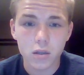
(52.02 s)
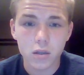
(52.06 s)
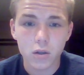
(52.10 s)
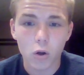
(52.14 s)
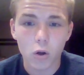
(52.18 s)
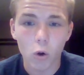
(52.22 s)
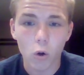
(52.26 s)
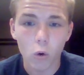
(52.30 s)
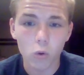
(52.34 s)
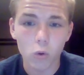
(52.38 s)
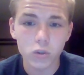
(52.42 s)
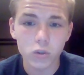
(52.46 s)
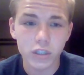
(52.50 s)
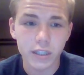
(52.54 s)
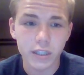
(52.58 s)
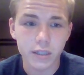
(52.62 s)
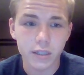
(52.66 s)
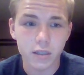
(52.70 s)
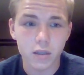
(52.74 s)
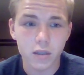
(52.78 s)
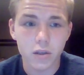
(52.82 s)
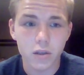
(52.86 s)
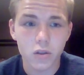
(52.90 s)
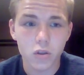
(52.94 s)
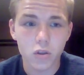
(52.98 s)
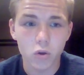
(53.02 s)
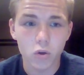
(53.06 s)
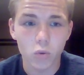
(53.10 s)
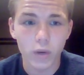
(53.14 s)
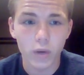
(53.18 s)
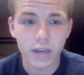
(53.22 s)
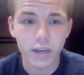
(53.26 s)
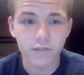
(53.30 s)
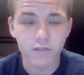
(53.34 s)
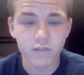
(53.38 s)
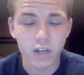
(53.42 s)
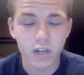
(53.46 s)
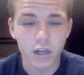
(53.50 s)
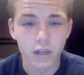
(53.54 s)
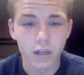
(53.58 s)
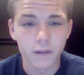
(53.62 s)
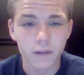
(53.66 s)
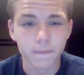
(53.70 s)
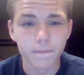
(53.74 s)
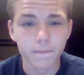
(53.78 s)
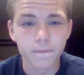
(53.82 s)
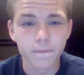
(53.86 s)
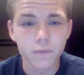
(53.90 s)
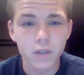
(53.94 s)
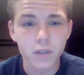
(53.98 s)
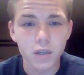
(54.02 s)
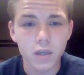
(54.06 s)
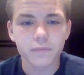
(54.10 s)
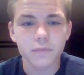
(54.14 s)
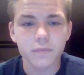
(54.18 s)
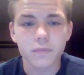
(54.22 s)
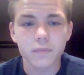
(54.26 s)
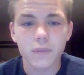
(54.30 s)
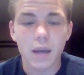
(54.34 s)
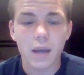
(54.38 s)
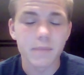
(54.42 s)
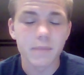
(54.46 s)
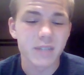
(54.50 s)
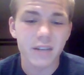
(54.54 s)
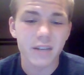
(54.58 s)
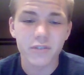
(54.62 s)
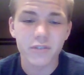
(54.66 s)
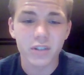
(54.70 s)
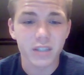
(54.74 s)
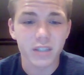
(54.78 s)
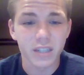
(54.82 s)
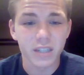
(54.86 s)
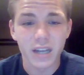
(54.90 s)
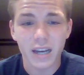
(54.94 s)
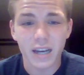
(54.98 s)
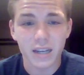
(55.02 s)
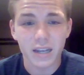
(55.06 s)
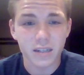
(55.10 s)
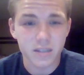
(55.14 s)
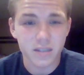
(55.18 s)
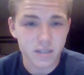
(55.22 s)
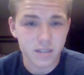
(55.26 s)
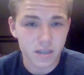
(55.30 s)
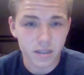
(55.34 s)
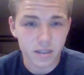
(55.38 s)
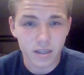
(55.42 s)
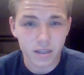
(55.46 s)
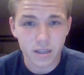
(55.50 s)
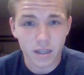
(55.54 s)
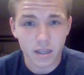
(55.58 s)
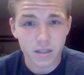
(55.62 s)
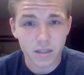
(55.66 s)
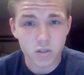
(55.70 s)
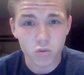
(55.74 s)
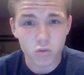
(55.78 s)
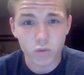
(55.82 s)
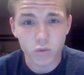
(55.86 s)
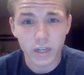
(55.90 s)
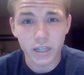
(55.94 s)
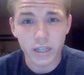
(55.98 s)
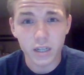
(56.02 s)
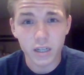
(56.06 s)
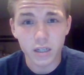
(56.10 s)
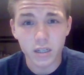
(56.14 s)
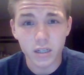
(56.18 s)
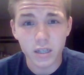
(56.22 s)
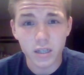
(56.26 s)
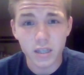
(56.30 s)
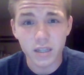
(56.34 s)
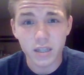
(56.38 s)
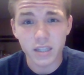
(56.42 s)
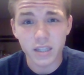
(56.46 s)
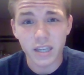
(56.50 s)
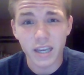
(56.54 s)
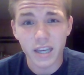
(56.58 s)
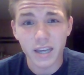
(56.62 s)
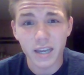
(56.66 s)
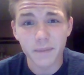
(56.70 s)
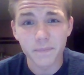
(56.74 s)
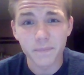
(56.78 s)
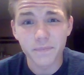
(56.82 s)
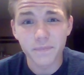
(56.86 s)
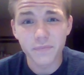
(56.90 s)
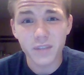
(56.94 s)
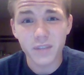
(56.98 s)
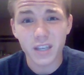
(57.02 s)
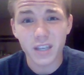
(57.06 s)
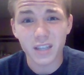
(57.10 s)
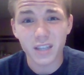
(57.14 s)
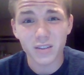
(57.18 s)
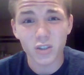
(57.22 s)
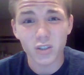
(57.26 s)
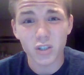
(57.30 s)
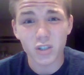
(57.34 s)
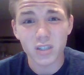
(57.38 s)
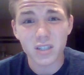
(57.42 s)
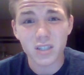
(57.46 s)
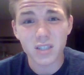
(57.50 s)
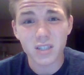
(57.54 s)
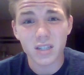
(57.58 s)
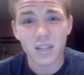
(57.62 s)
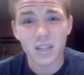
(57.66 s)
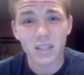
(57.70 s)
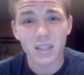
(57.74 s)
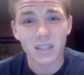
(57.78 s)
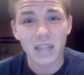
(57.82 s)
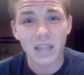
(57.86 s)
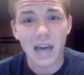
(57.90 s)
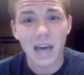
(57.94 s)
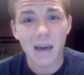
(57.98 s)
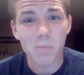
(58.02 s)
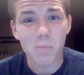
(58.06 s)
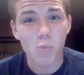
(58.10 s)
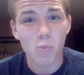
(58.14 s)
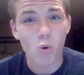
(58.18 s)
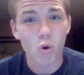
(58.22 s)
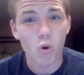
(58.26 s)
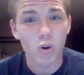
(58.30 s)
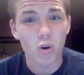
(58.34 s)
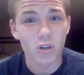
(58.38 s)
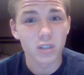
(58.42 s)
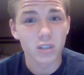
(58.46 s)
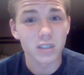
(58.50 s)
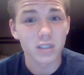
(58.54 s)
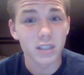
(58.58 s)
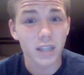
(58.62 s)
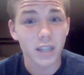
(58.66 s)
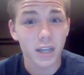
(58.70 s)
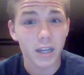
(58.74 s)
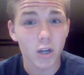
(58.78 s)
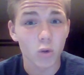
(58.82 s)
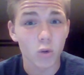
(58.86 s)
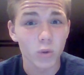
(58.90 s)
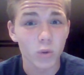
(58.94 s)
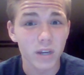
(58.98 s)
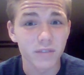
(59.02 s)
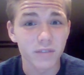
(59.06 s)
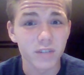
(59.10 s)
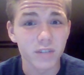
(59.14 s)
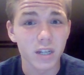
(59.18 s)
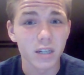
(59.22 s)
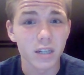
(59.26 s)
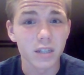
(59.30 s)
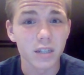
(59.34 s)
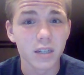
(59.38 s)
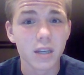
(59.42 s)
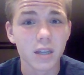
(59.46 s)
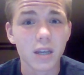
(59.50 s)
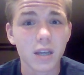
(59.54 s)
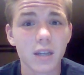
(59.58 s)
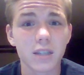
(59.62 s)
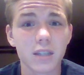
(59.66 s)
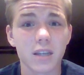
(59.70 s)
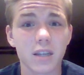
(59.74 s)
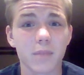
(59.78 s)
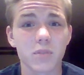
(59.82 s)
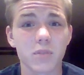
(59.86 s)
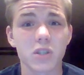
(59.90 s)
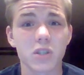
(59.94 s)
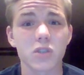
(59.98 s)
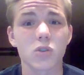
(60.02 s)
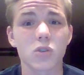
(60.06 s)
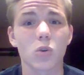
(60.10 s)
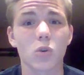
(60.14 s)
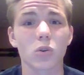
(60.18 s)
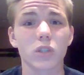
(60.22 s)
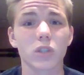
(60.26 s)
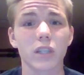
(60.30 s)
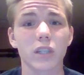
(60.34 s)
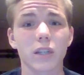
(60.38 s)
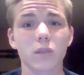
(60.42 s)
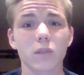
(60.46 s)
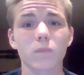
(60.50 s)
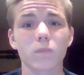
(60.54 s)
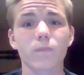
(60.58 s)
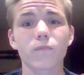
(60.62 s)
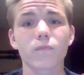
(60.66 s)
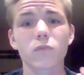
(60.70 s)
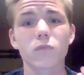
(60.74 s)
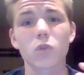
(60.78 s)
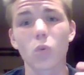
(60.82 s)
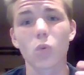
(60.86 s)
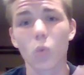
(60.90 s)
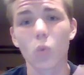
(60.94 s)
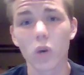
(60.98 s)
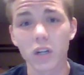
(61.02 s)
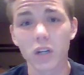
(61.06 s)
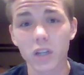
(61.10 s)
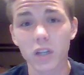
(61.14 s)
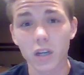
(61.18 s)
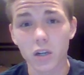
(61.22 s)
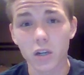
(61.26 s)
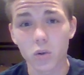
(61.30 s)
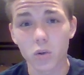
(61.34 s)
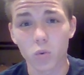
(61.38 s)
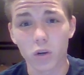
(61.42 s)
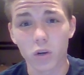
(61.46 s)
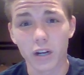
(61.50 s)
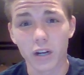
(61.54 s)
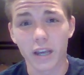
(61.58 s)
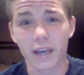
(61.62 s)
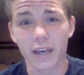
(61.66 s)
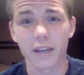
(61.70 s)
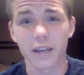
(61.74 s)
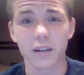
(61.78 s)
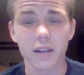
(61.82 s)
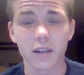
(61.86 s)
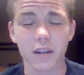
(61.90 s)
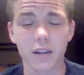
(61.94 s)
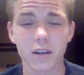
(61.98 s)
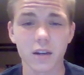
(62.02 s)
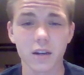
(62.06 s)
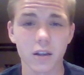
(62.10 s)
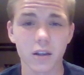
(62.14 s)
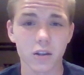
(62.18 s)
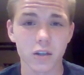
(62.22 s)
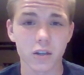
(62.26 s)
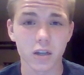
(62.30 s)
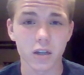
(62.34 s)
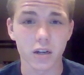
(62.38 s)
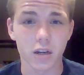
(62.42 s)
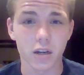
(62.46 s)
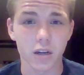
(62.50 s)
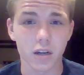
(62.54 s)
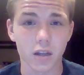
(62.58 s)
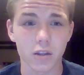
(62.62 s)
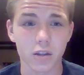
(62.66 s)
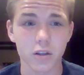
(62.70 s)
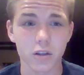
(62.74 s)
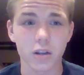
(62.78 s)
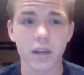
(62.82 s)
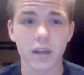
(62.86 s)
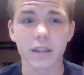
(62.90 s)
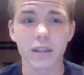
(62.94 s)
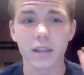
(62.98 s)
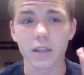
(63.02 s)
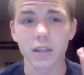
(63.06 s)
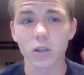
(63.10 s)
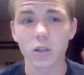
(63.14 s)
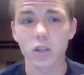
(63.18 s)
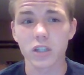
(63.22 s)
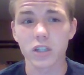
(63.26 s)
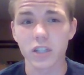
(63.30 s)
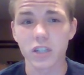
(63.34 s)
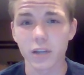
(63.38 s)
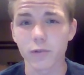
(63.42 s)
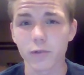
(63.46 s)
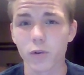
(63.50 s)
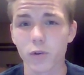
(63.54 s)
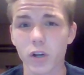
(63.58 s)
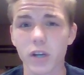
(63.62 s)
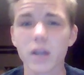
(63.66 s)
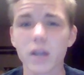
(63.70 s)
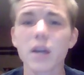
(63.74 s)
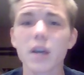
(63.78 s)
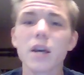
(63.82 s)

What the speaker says: holding the wave gun. I'm definitely not going to say that that's a ray gun in the game. It looks a lot more like a wave gun. Dempsey's holding one gun in one hand and another gun in another, and they look different,